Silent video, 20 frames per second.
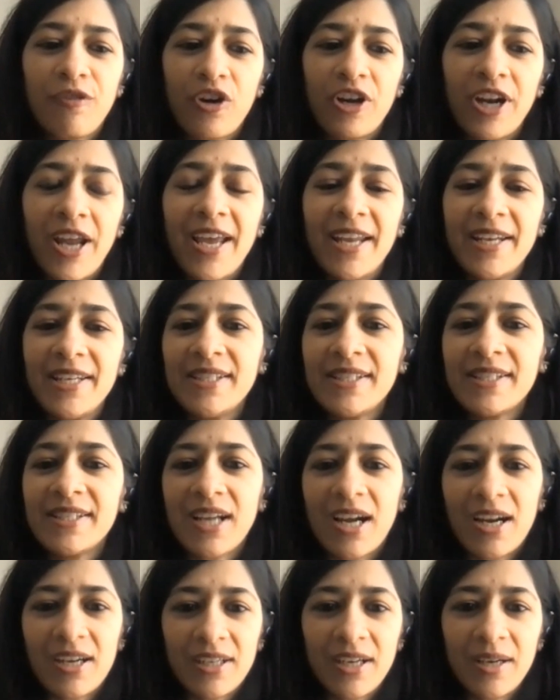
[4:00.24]
for any
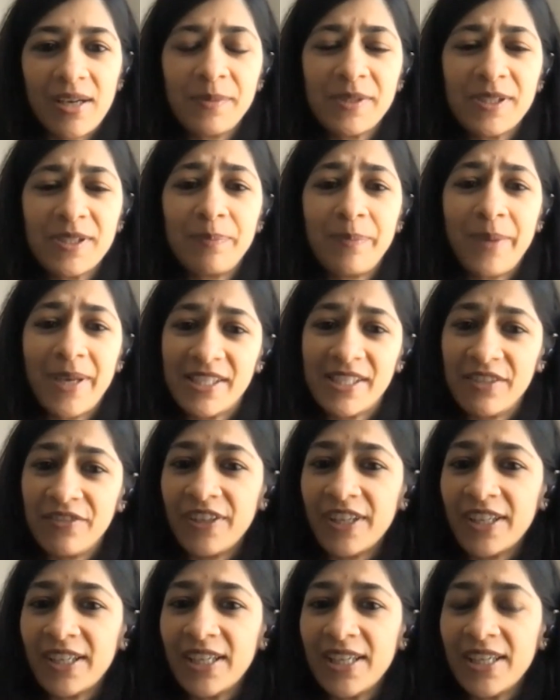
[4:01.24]
startup,
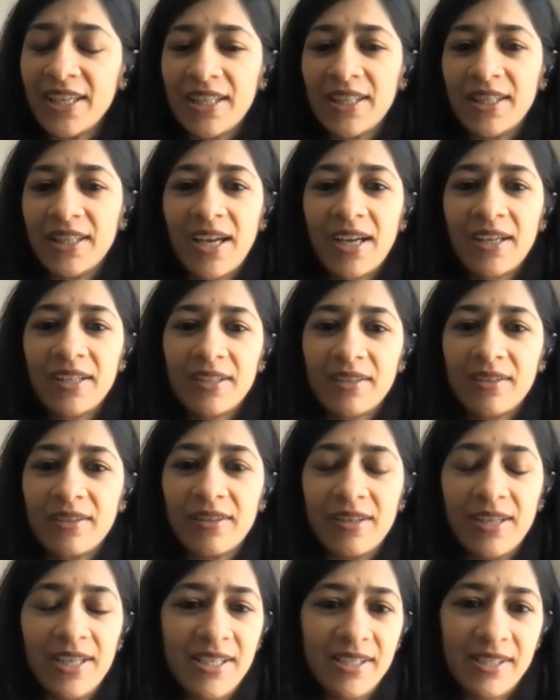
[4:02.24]
specifically in that
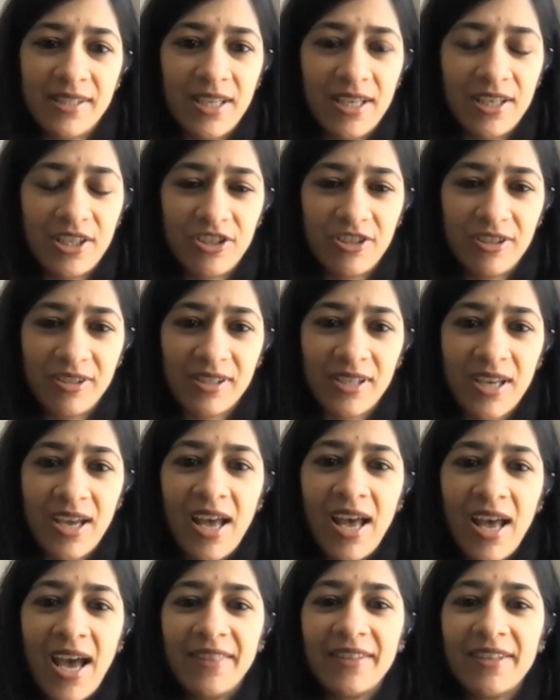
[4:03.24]
early stages.
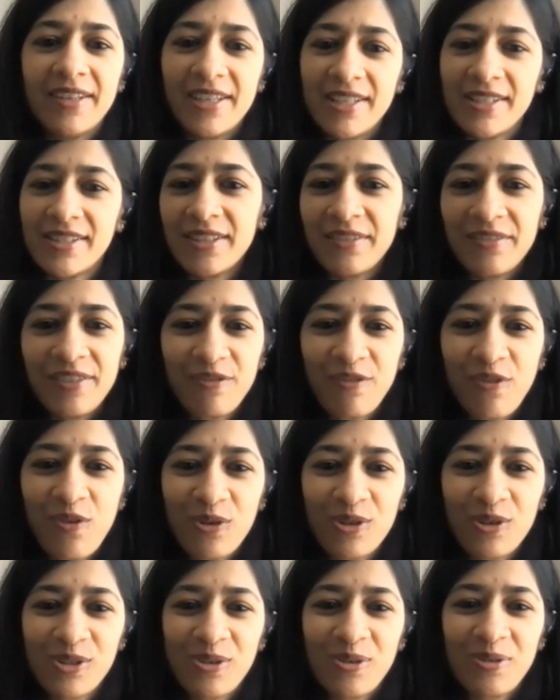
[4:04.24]
And the reason we
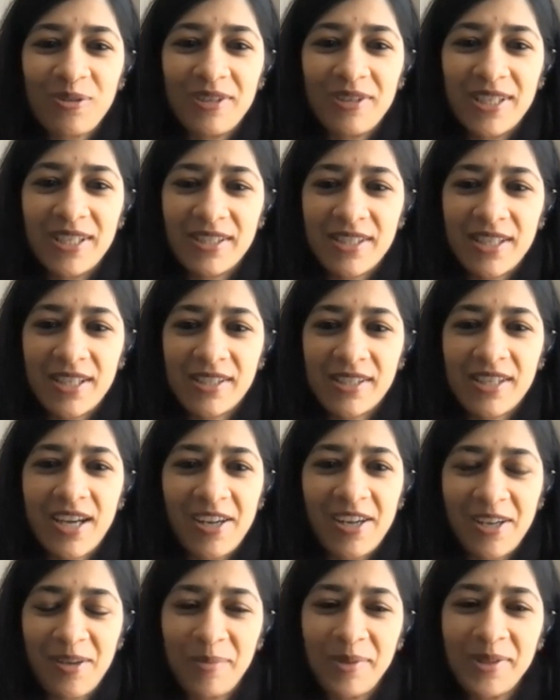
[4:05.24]
focus on early stage
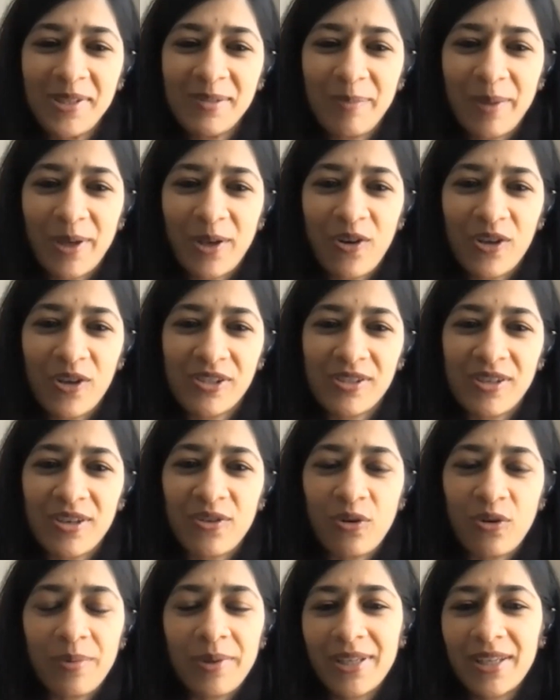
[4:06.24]
startup is because
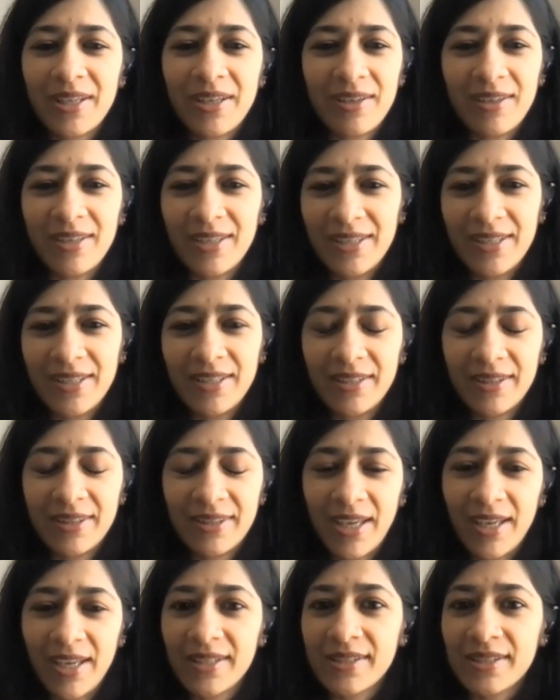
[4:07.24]
nobody really
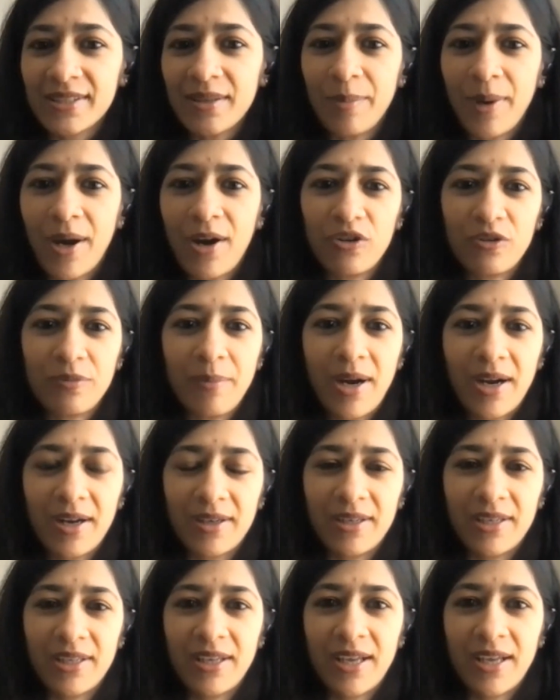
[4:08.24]
thinks about
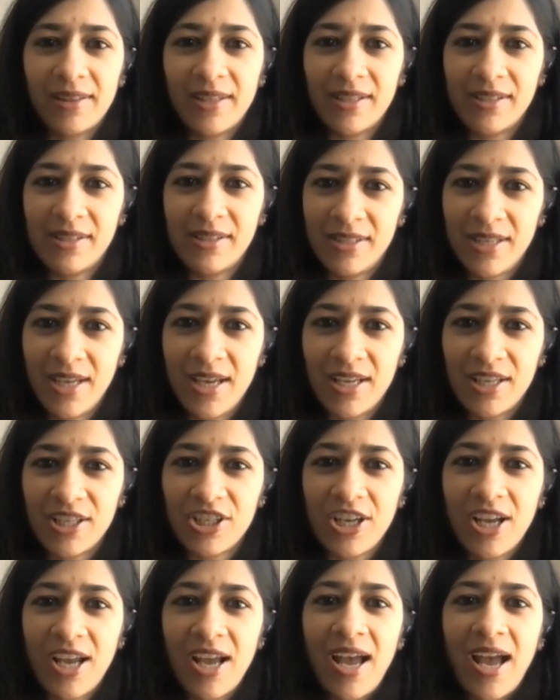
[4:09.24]
marketing at that
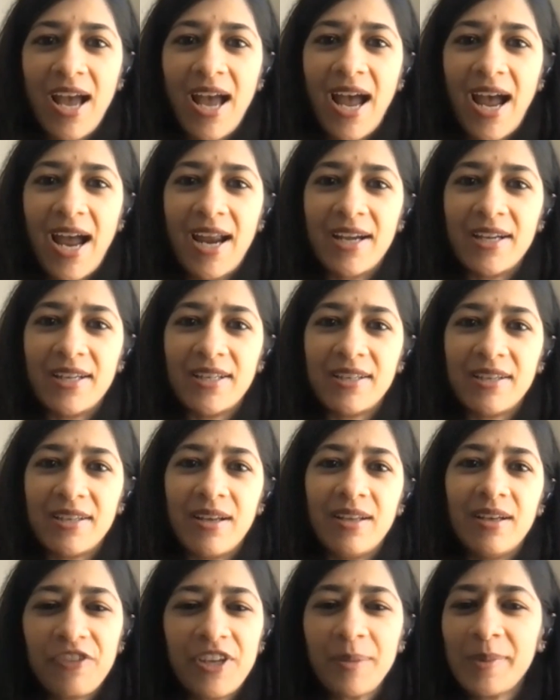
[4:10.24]
stage. And
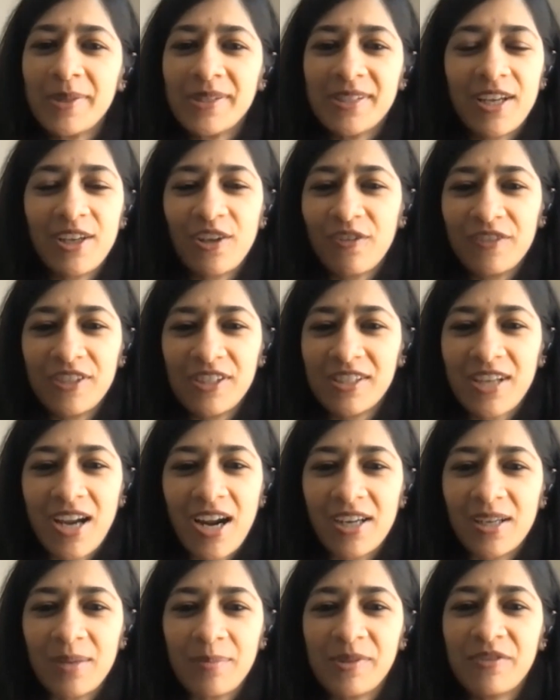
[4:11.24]
50% of the
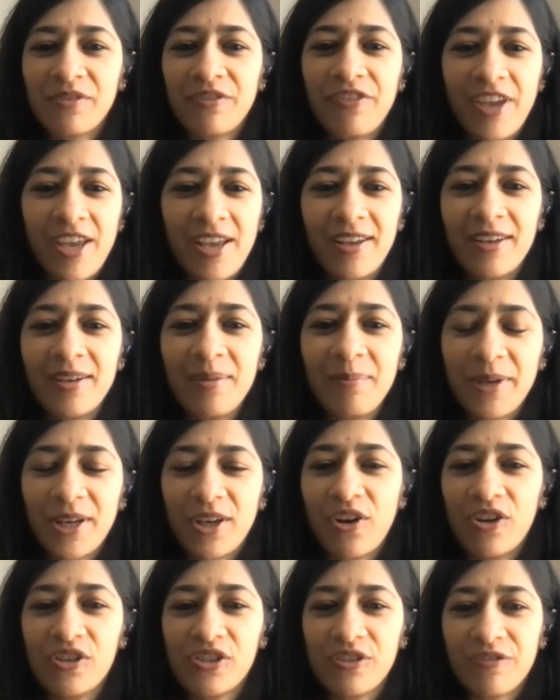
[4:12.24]
startups fail
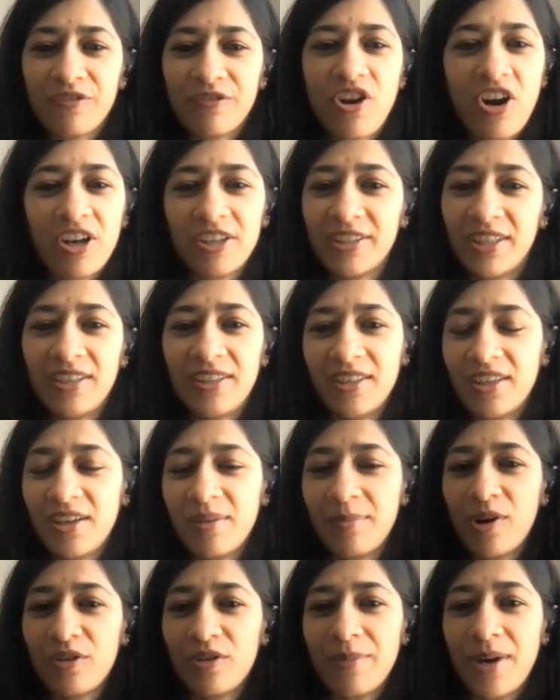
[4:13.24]
because of not thinking
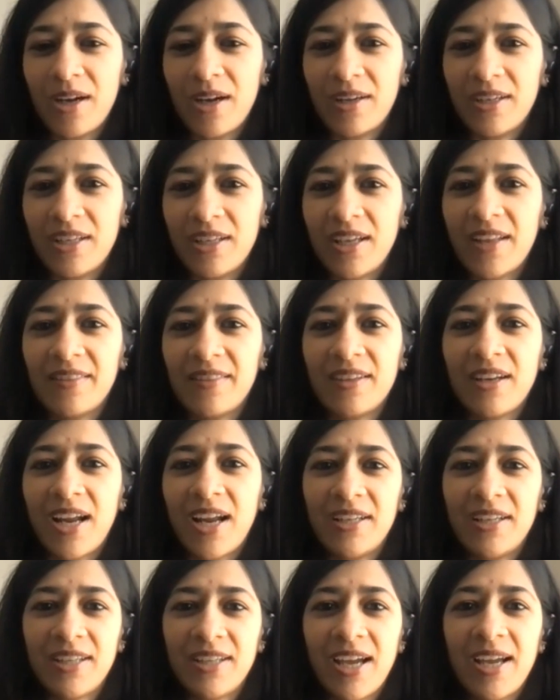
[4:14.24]
about marketing at the
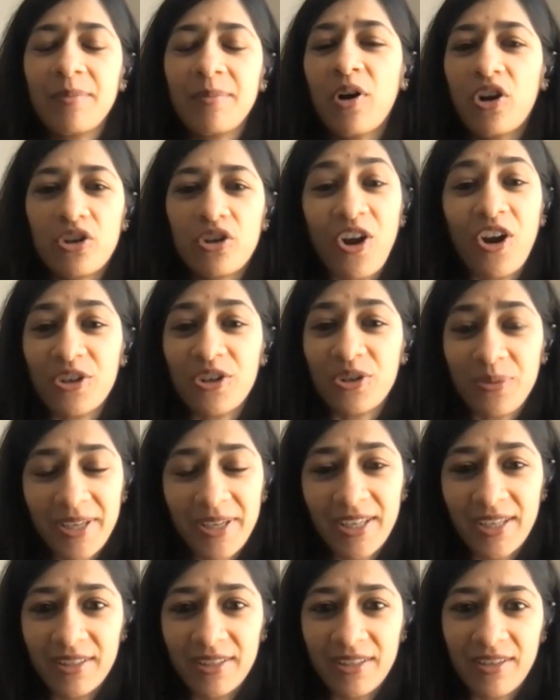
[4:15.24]
right time or not
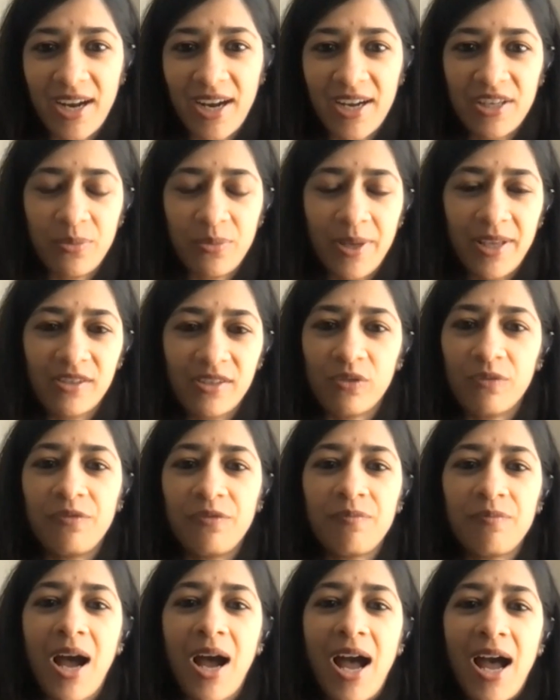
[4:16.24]
doing it the right way.
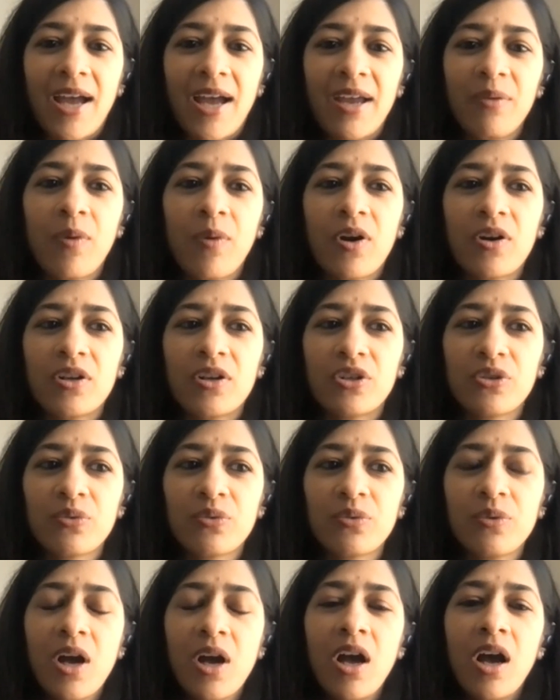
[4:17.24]
So I want
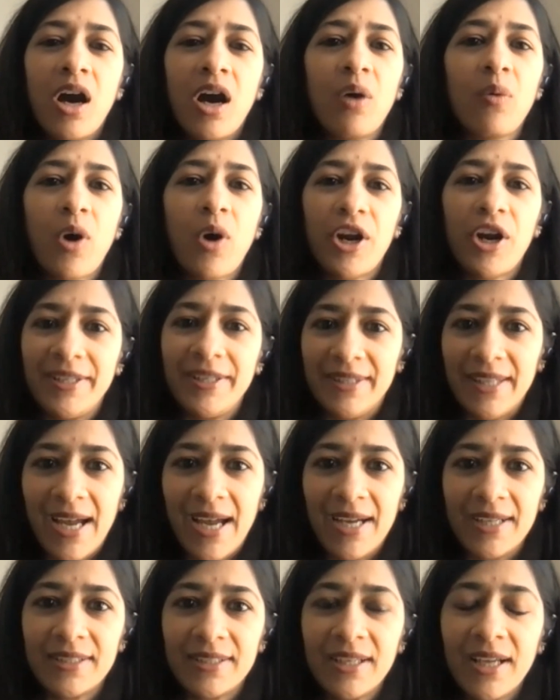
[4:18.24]
to avoid
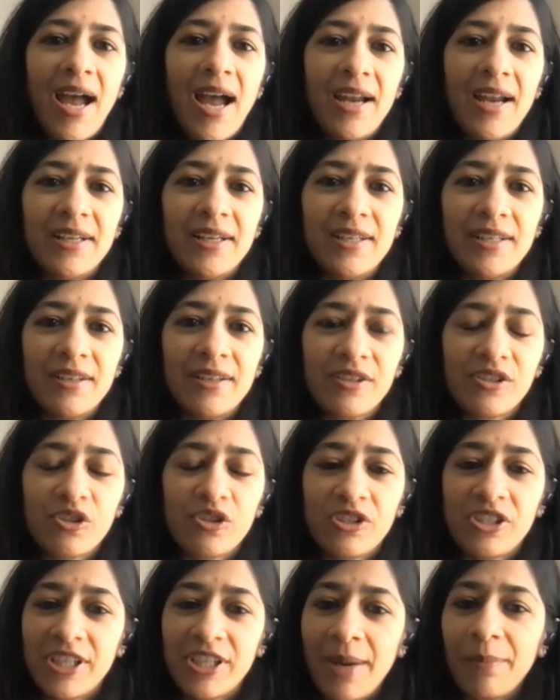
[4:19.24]
that. And
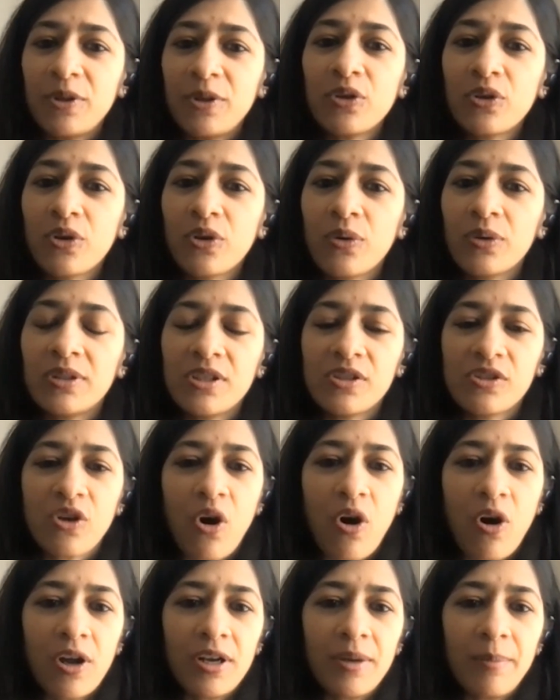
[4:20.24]
so Step to Growth is
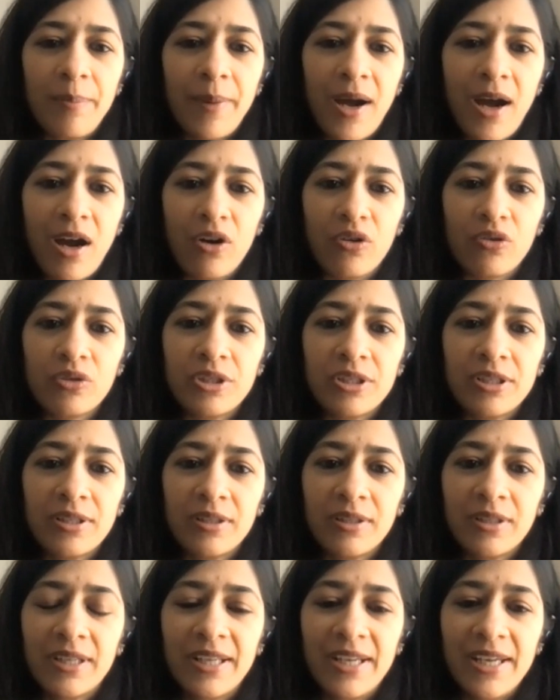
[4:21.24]
all about
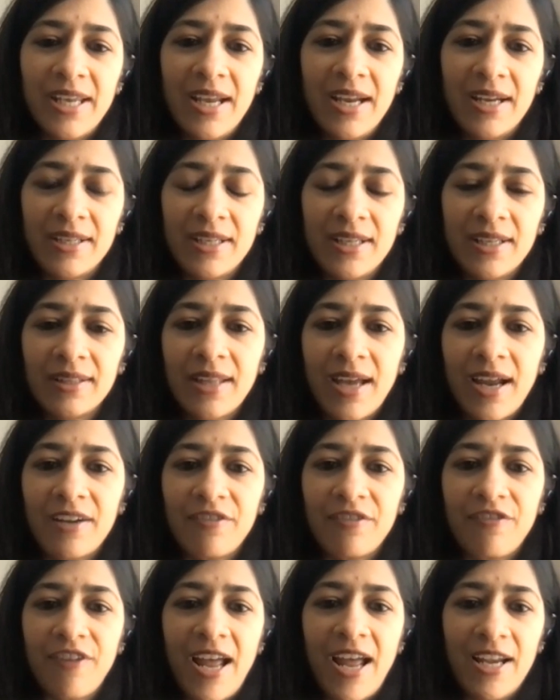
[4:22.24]
creating
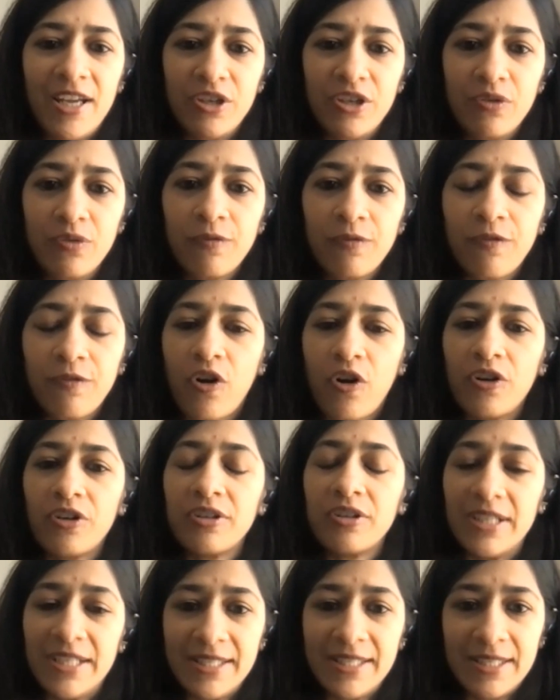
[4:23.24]
that value for
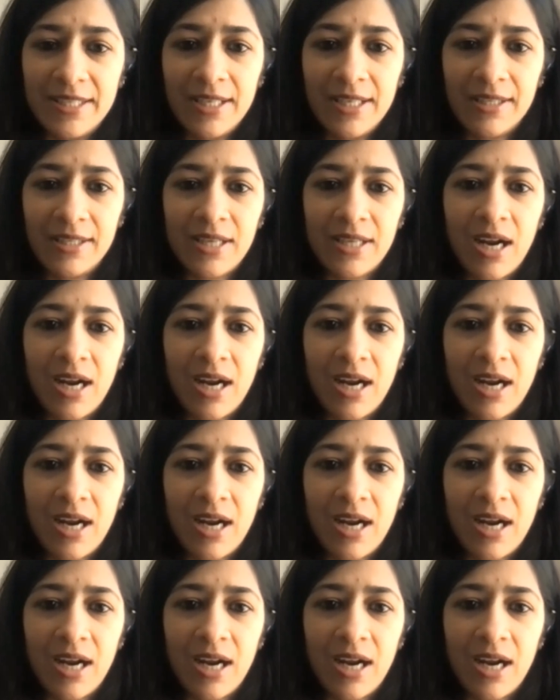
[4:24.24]
early stage